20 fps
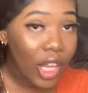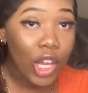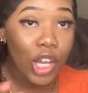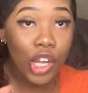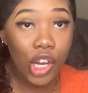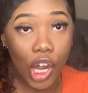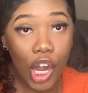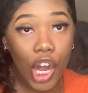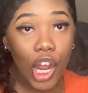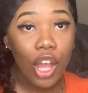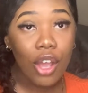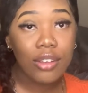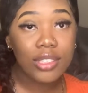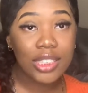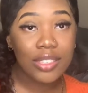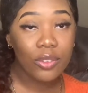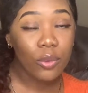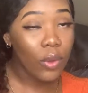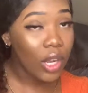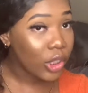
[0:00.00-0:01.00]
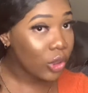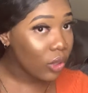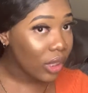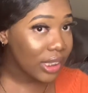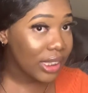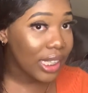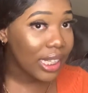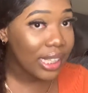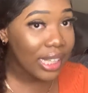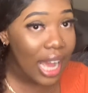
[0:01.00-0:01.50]
girls, if you want to
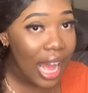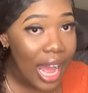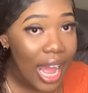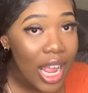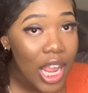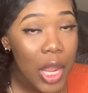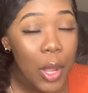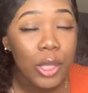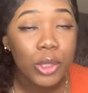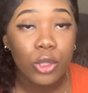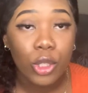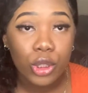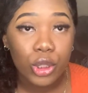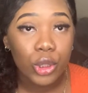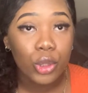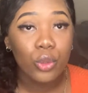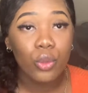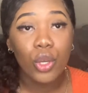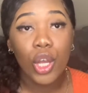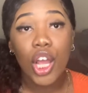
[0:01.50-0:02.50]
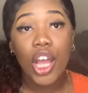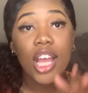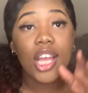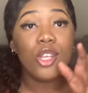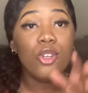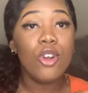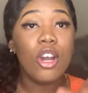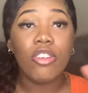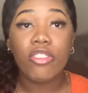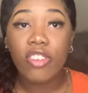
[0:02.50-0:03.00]
talk to a guy, if he don't talk to you,
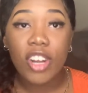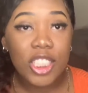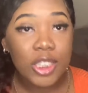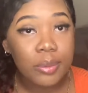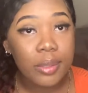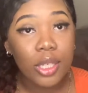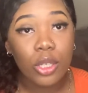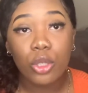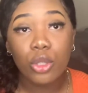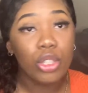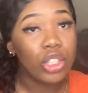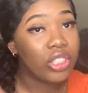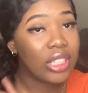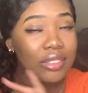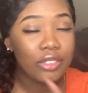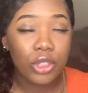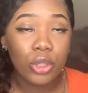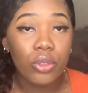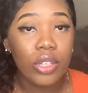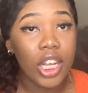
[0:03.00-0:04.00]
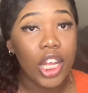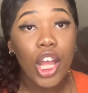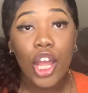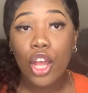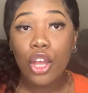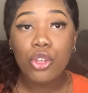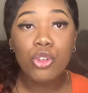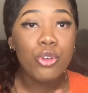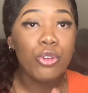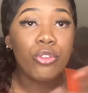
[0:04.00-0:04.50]
you a freshman, you a transfer student,
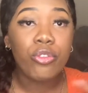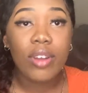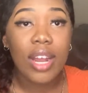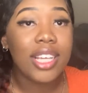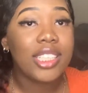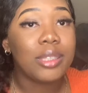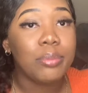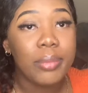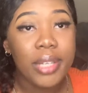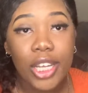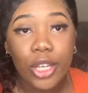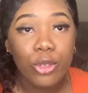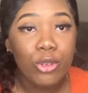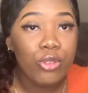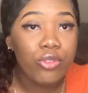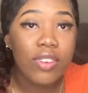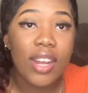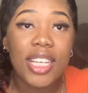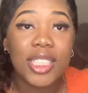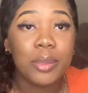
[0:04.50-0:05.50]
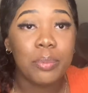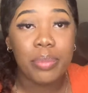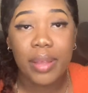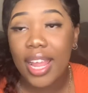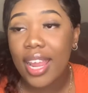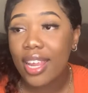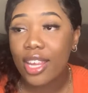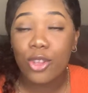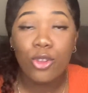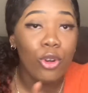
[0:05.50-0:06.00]
you fresh meat, you fresh
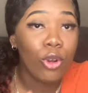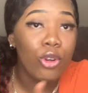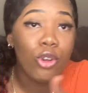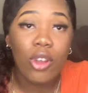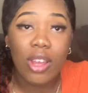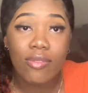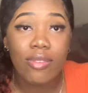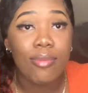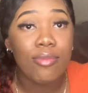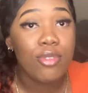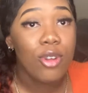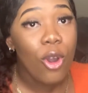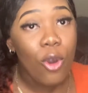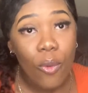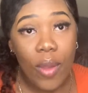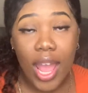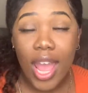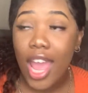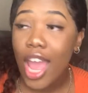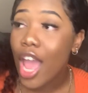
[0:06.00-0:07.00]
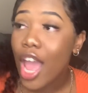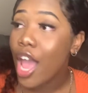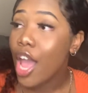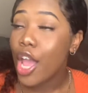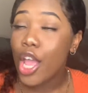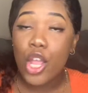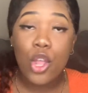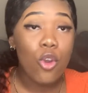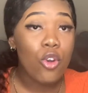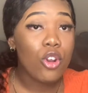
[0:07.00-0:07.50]
bait, you don't know him from nowhere,
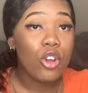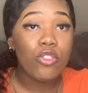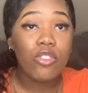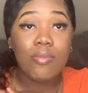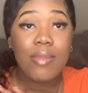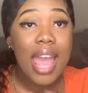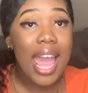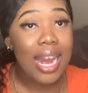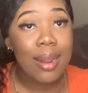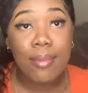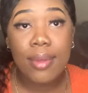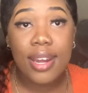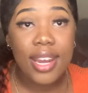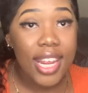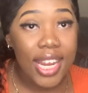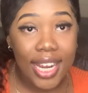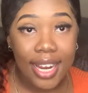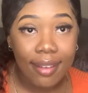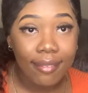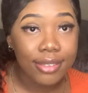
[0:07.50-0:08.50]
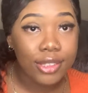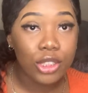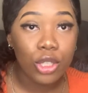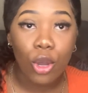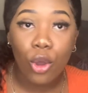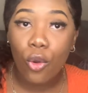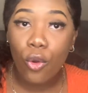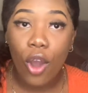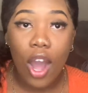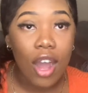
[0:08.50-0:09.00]
you don't know him from Adam and Eve.
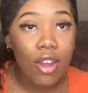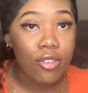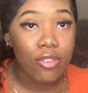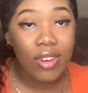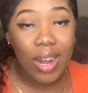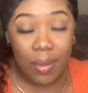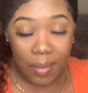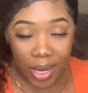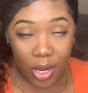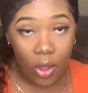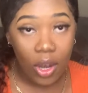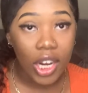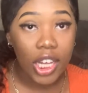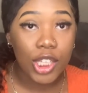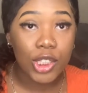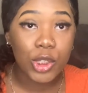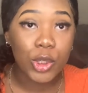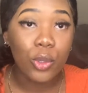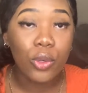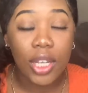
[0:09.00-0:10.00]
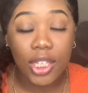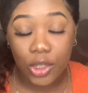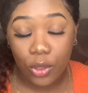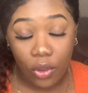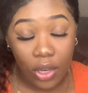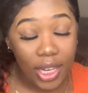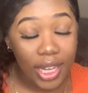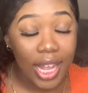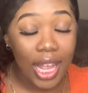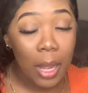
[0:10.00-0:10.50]
So off rip, he gonna look at you because you
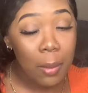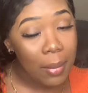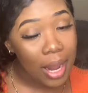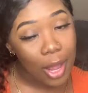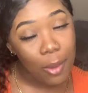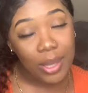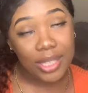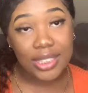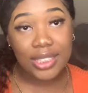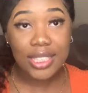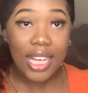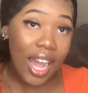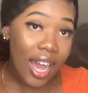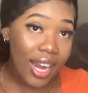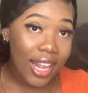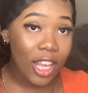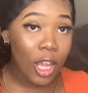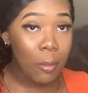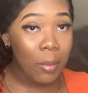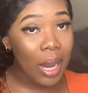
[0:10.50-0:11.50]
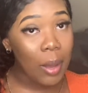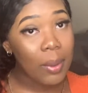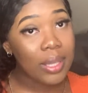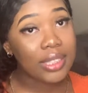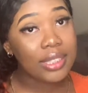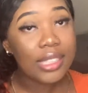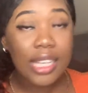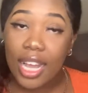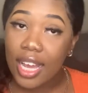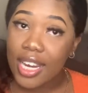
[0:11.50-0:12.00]
gonna look at him like what's good. He gonna be like
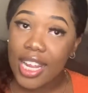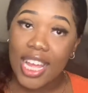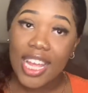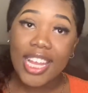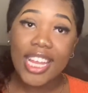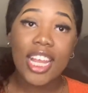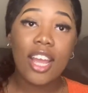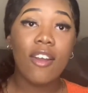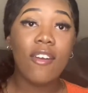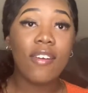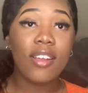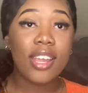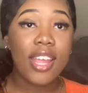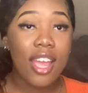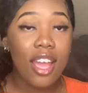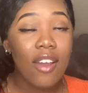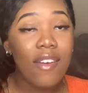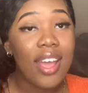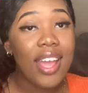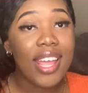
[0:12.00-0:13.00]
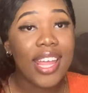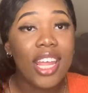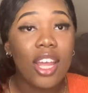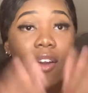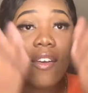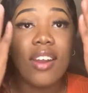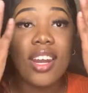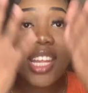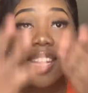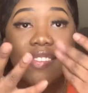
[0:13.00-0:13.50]
what's good. He gonna kill, he
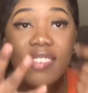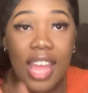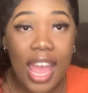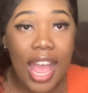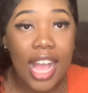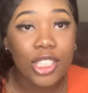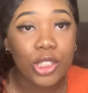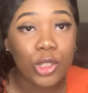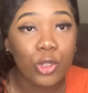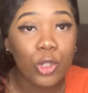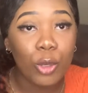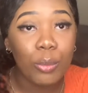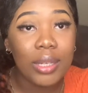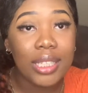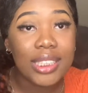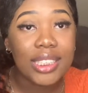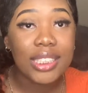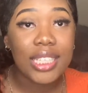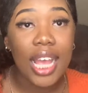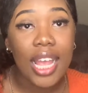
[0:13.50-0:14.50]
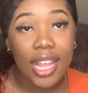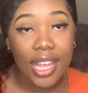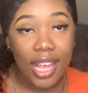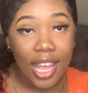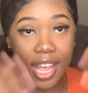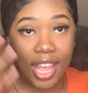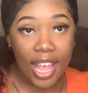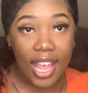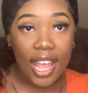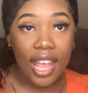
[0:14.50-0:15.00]
gonna leave your ass, you gonna be tight,
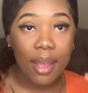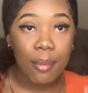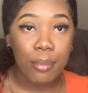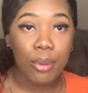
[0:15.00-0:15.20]
and